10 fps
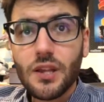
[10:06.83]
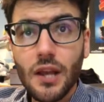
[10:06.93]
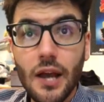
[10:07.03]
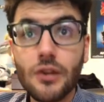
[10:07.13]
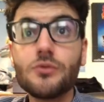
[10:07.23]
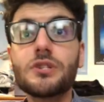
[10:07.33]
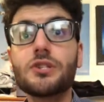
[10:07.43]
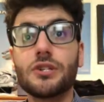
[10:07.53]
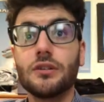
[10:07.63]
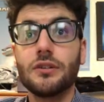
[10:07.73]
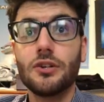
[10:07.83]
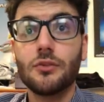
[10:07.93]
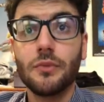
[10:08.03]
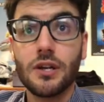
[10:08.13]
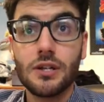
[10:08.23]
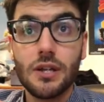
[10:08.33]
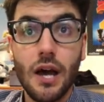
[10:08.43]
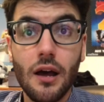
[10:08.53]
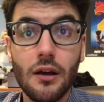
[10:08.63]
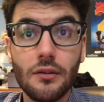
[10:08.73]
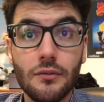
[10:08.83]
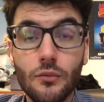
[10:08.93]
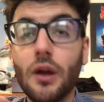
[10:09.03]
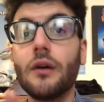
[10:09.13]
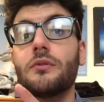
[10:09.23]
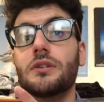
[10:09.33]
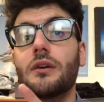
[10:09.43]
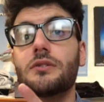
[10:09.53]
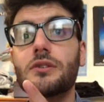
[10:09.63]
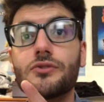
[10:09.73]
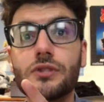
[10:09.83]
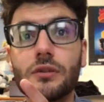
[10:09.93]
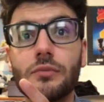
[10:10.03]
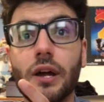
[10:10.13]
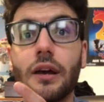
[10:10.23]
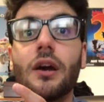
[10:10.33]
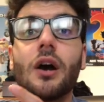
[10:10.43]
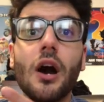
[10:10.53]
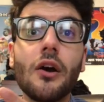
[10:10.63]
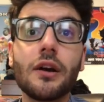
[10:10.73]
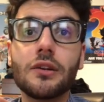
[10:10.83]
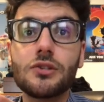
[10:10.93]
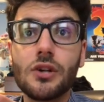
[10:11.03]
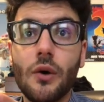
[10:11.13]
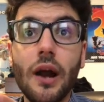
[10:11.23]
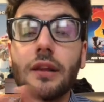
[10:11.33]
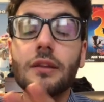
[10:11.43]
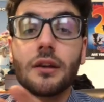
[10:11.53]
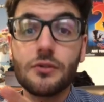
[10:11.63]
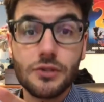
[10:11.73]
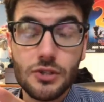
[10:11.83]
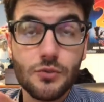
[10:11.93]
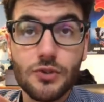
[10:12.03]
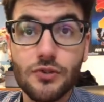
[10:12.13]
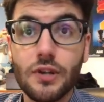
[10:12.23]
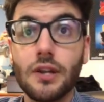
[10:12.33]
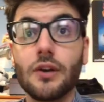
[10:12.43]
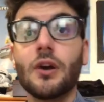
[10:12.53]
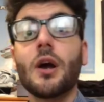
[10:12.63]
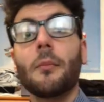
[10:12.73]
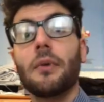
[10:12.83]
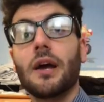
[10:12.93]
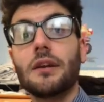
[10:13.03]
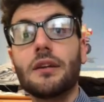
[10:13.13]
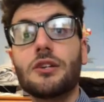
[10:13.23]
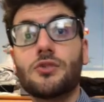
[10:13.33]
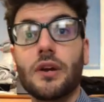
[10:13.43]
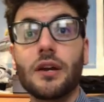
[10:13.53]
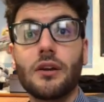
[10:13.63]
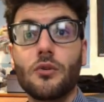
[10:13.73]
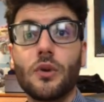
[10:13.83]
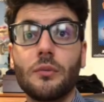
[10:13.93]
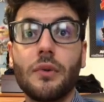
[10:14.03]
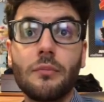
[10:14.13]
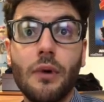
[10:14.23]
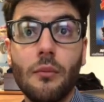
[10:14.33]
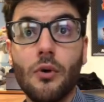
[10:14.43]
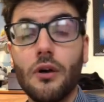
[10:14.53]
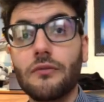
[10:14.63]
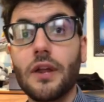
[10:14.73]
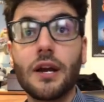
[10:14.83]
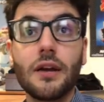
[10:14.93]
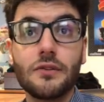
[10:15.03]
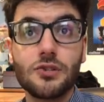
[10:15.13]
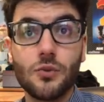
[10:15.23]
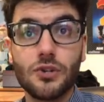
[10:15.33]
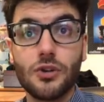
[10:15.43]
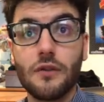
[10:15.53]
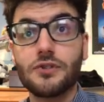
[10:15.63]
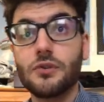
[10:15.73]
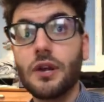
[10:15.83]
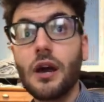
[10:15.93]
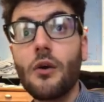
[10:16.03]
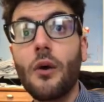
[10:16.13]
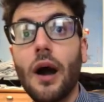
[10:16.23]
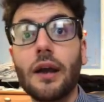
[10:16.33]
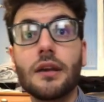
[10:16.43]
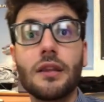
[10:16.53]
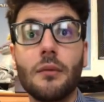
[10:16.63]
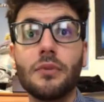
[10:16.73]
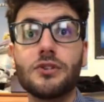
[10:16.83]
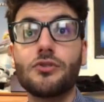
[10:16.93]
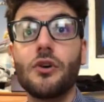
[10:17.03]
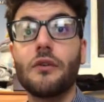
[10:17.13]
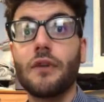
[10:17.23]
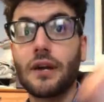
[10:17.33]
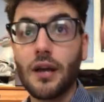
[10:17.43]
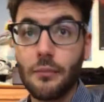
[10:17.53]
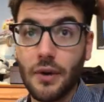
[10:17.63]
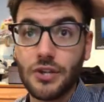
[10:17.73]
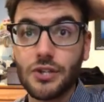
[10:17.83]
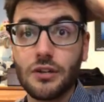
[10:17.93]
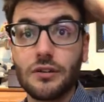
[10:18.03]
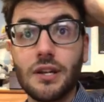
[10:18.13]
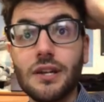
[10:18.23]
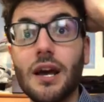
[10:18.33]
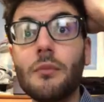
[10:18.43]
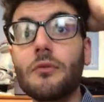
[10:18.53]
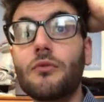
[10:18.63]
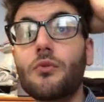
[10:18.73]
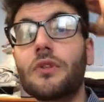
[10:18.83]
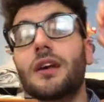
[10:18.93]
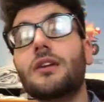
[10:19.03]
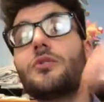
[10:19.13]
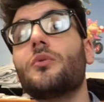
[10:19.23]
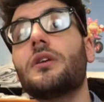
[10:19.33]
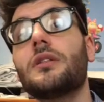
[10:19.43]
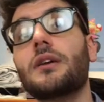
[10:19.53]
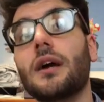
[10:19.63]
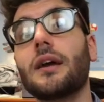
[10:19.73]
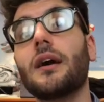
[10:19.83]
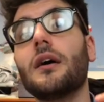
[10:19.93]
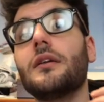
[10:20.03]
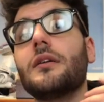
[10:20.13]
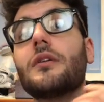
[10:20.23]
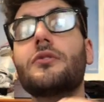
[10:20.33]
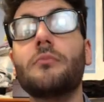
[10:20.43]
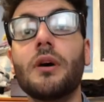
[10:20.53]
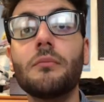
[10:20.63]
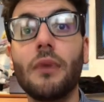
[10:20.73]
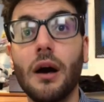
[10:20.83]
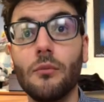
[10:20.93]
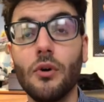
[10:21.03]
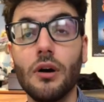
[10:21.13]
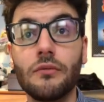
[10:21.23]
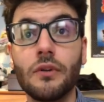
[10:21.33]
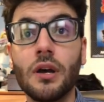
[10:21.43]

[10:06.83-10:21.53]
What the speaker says: I use the shield here because, wow, that was an interesting play. Alright, so I didn't think I was going to switch right there, but I did so I can get a quick Mud Bomb off. They got the switch off, so now I get that Blizzard off. I kept my shield, and now before they can do anything, I get another Mud Bomb off.